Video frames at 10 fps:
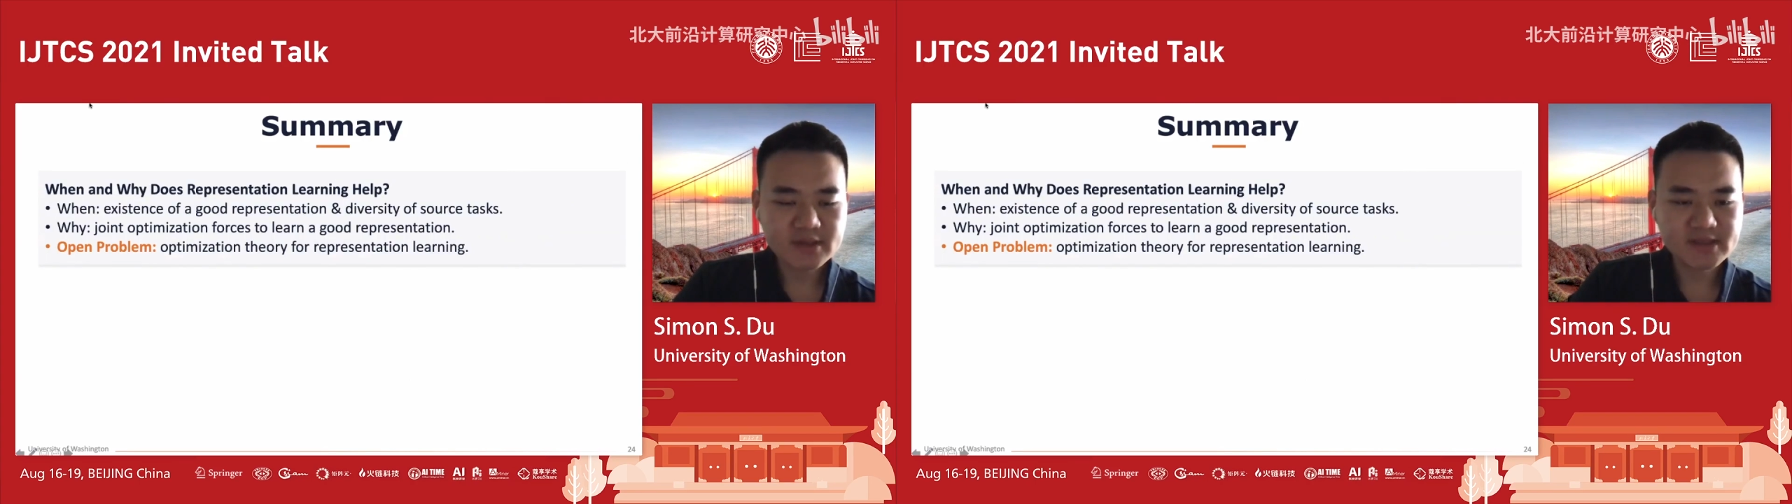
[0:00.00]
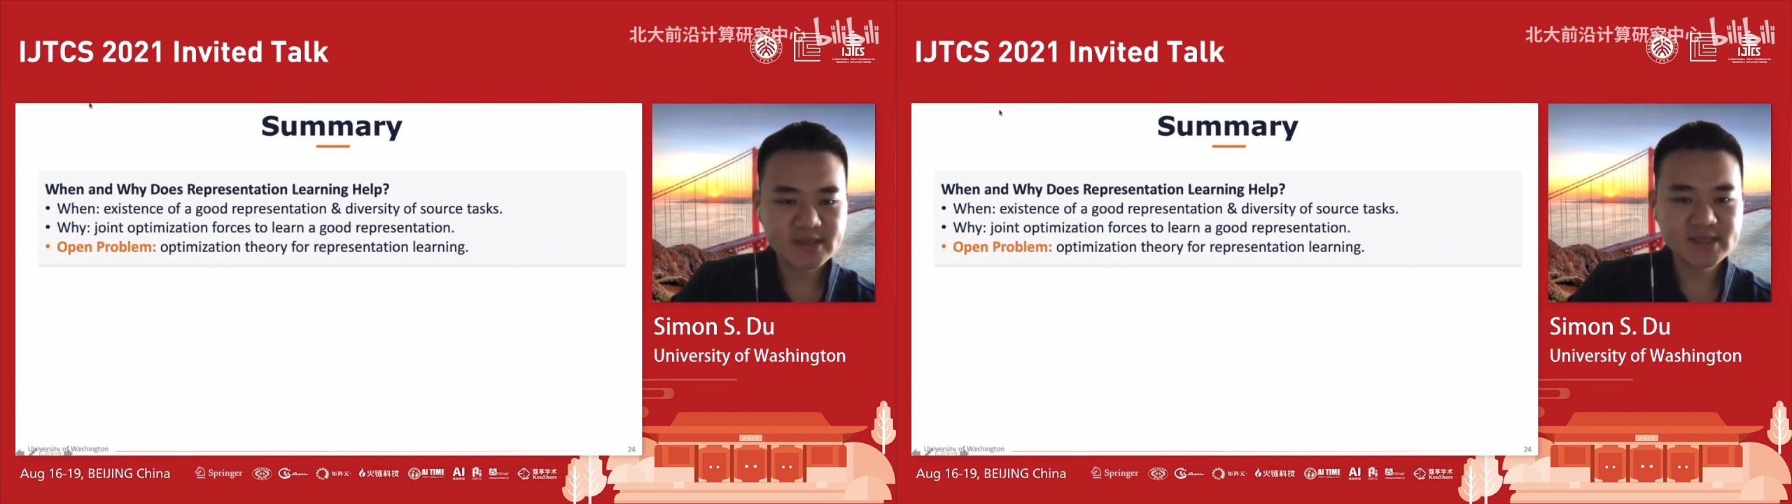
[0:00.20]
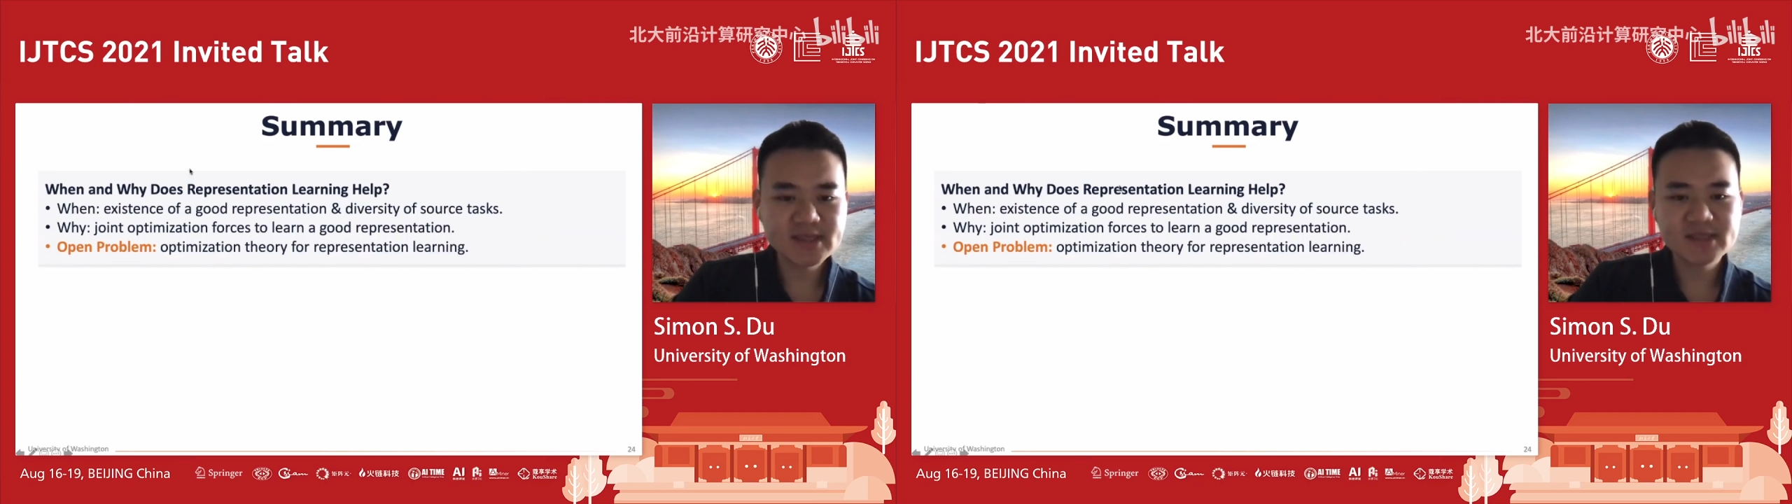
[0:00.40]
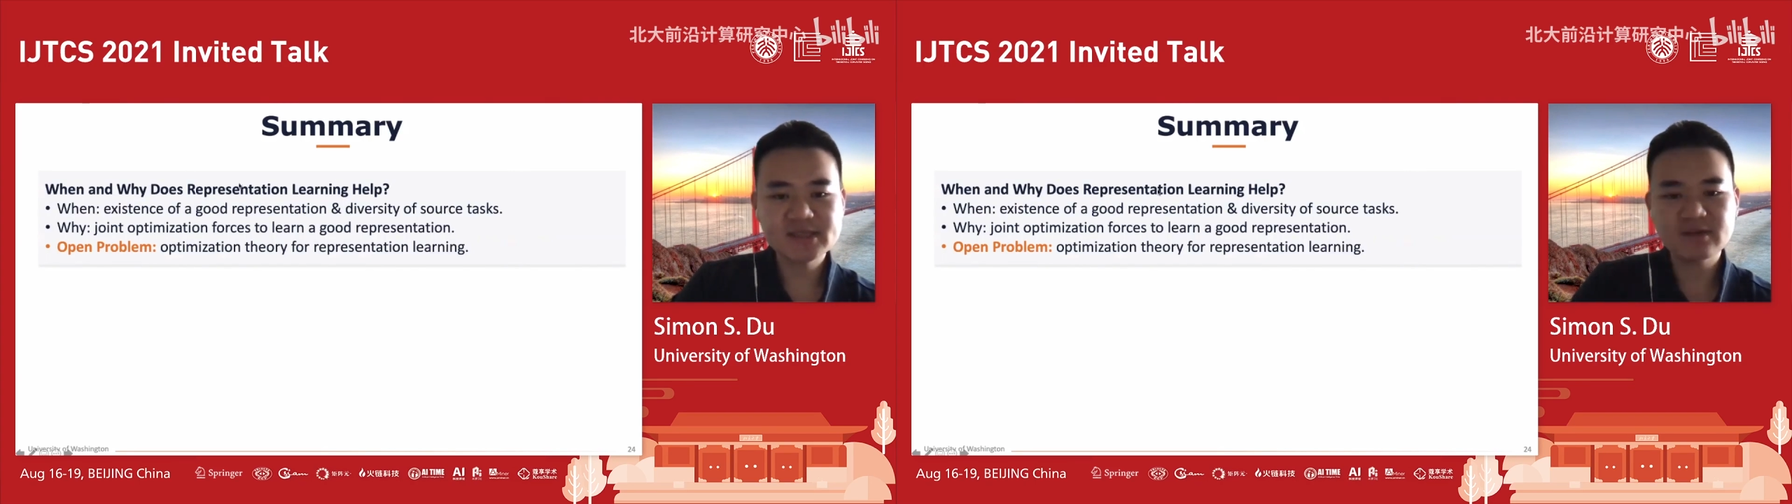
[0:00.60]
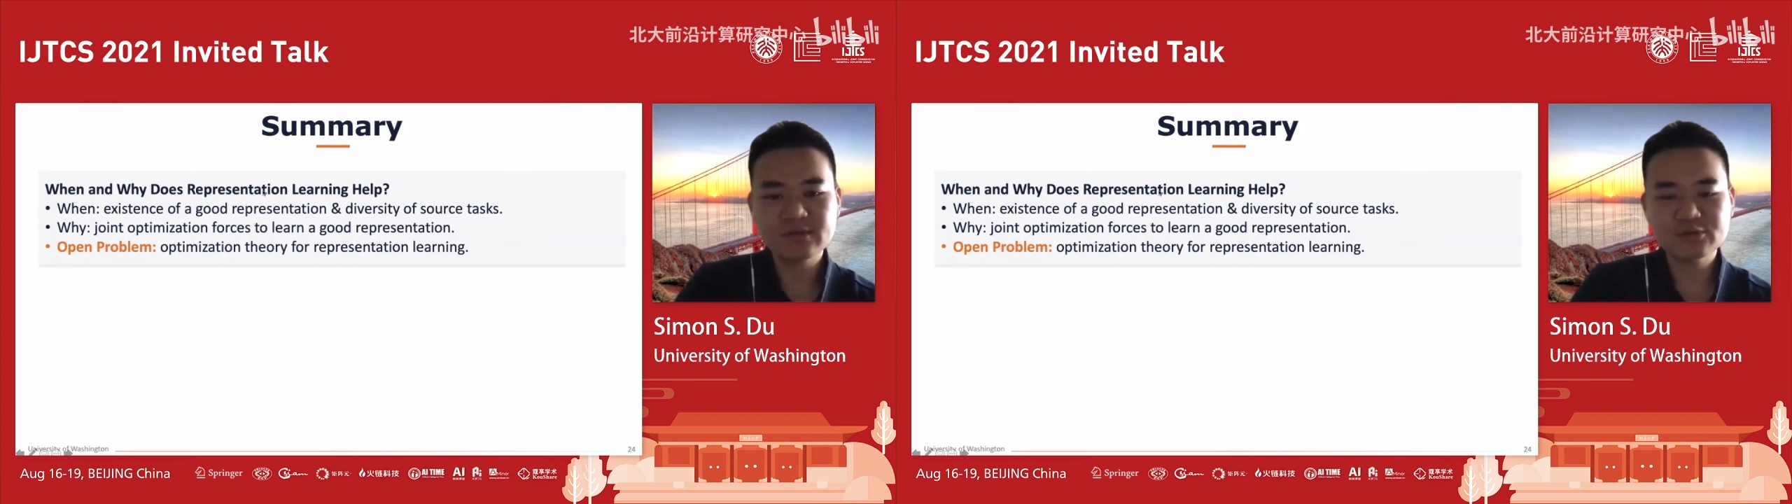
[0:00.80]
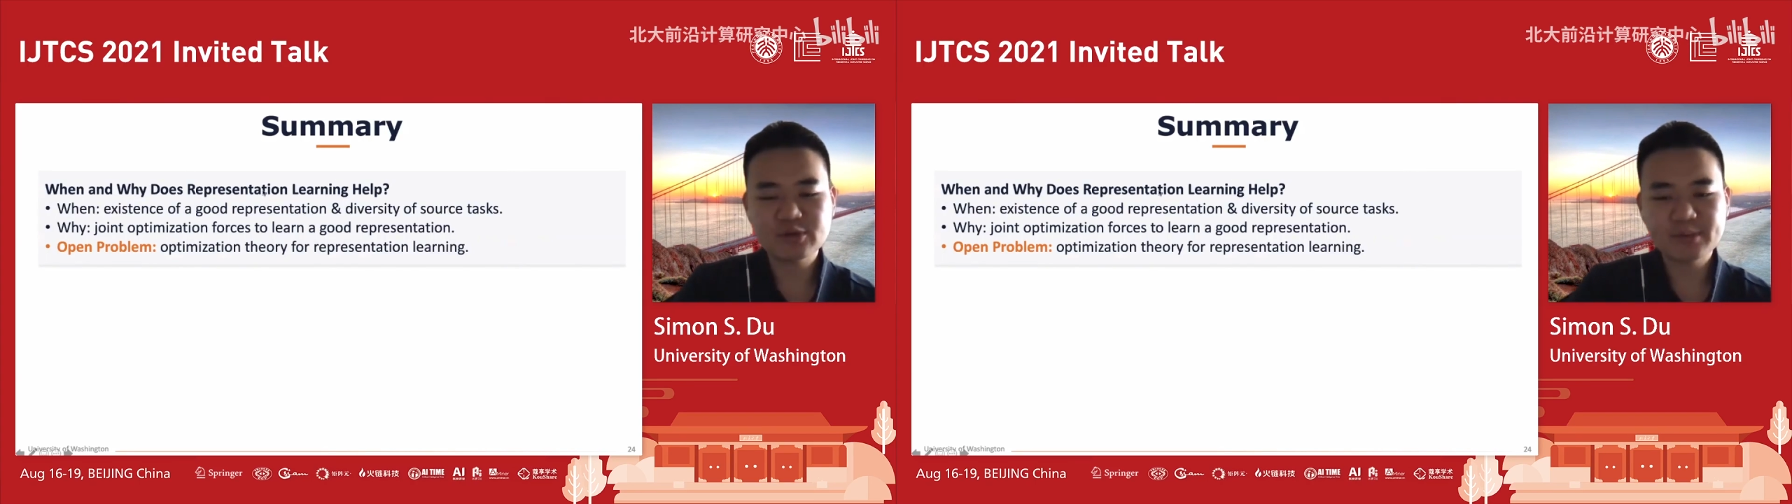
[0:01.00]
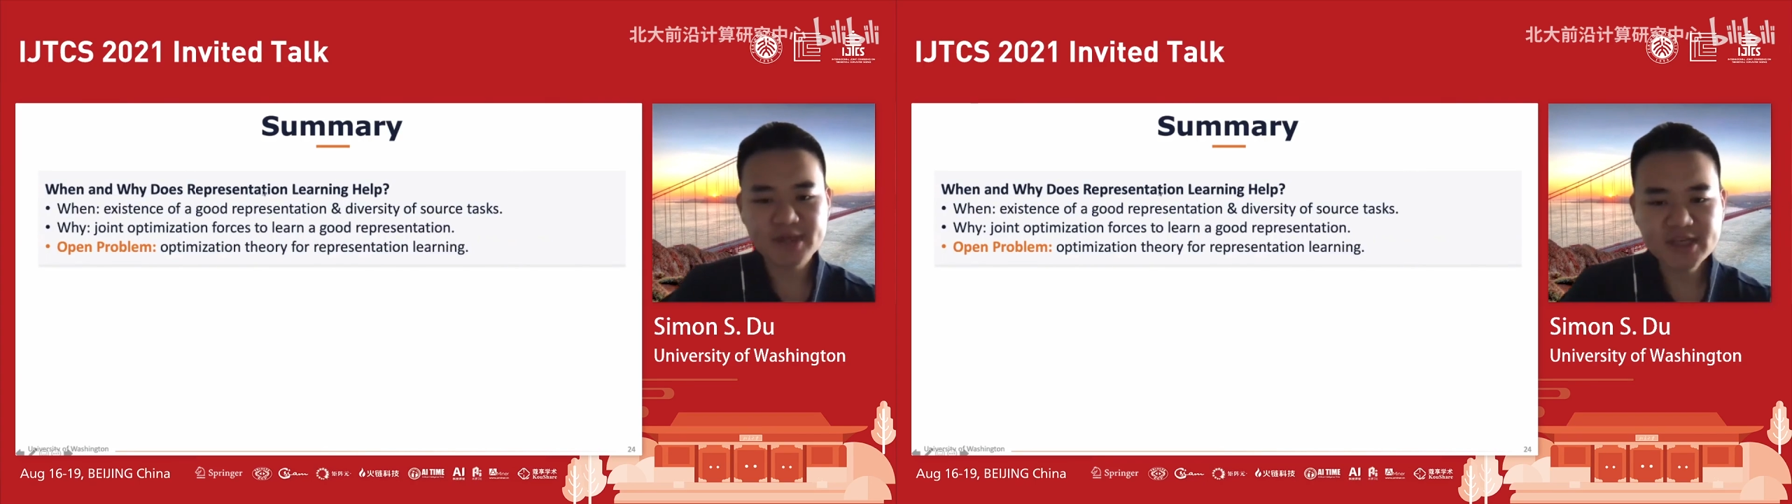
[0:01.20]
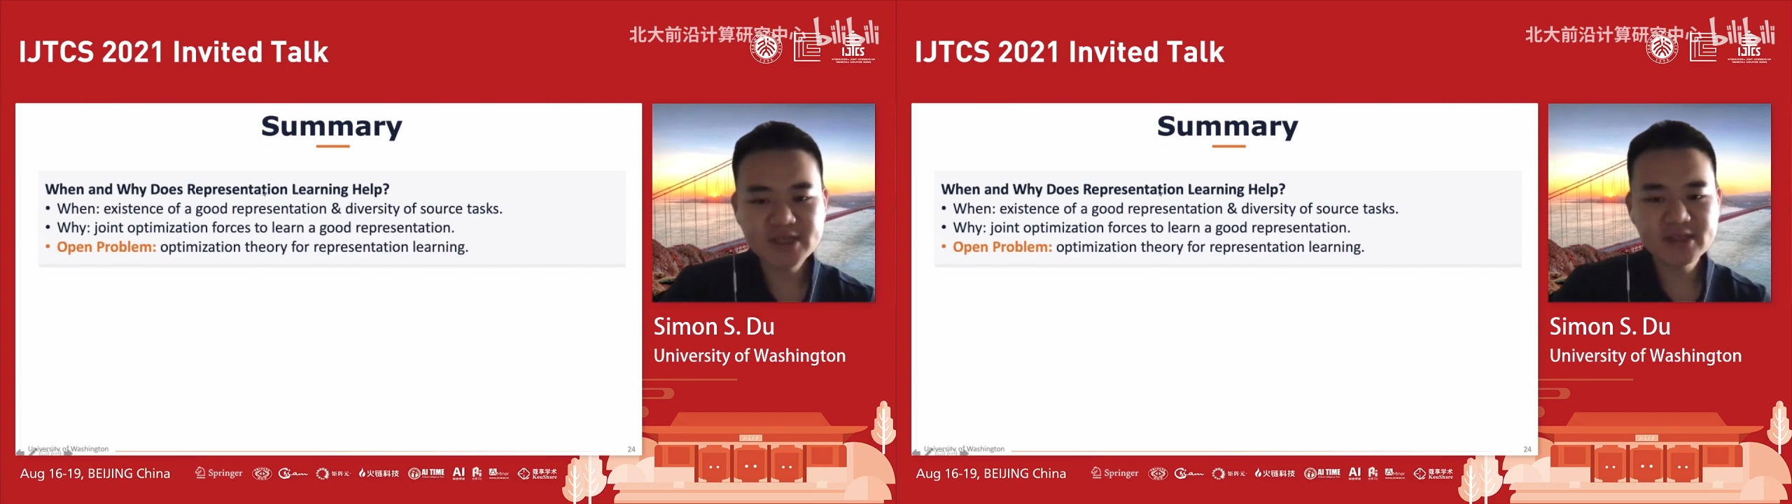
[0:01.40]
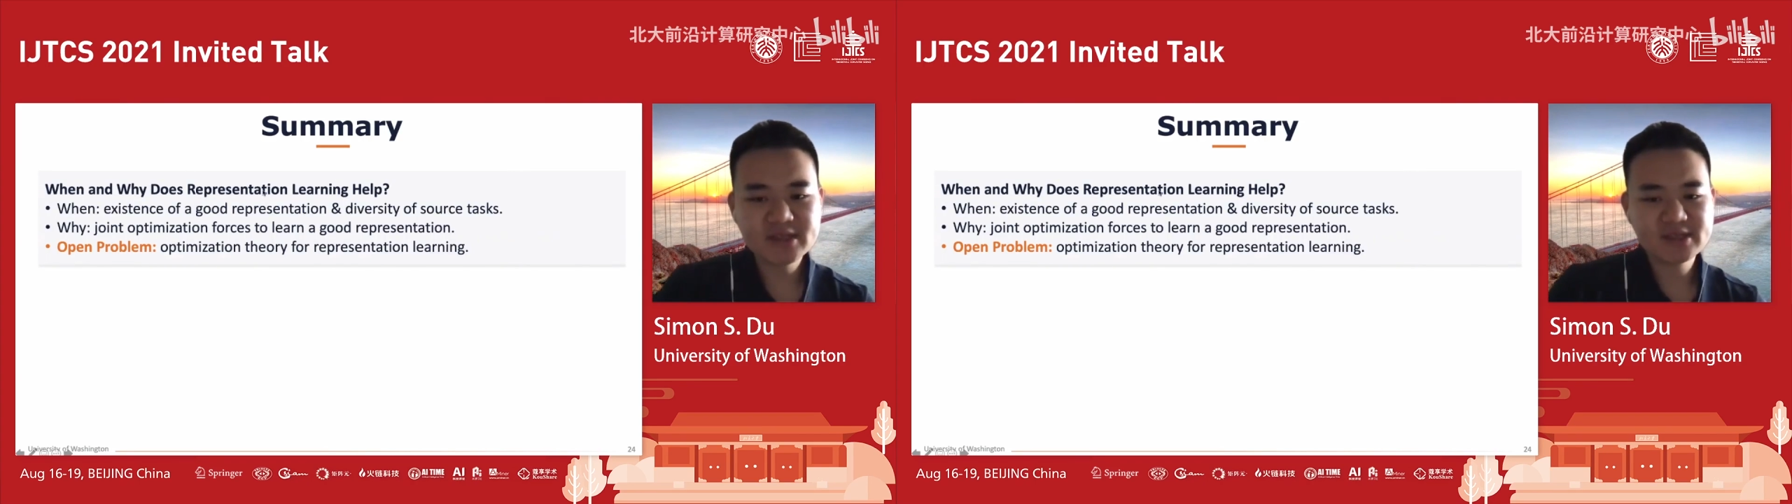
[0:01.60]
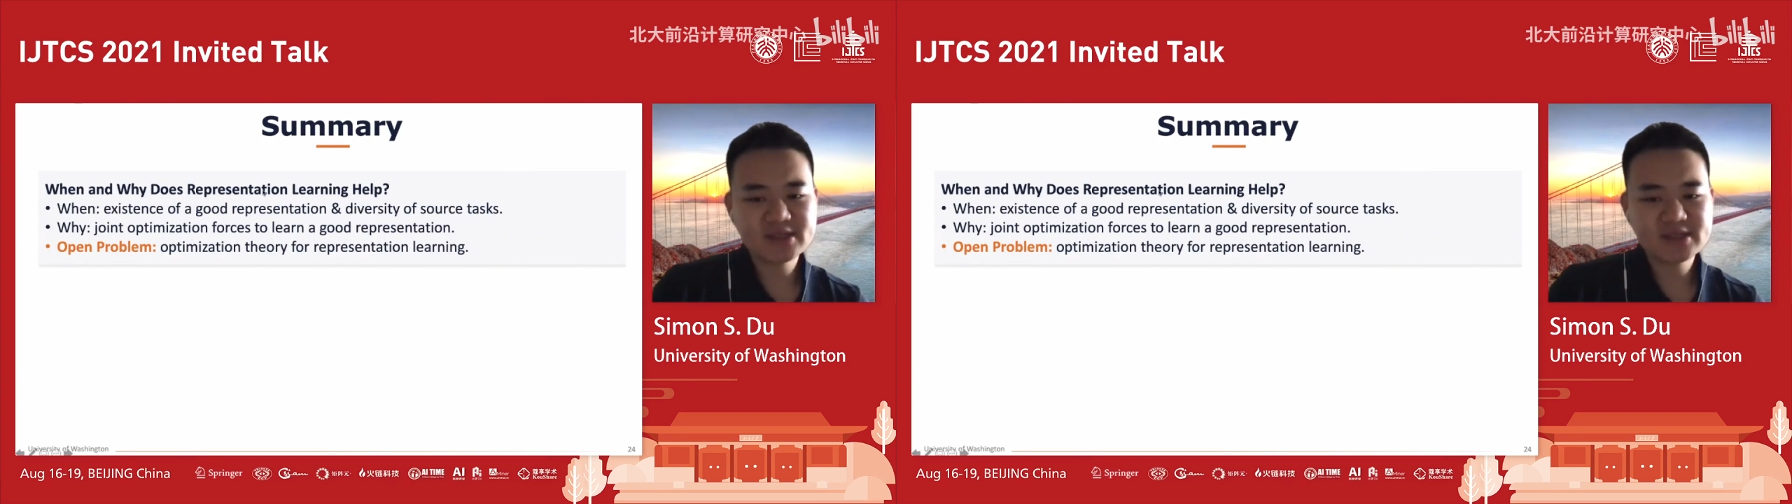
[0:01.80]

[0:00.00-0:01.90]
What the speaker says: existence of good representation, this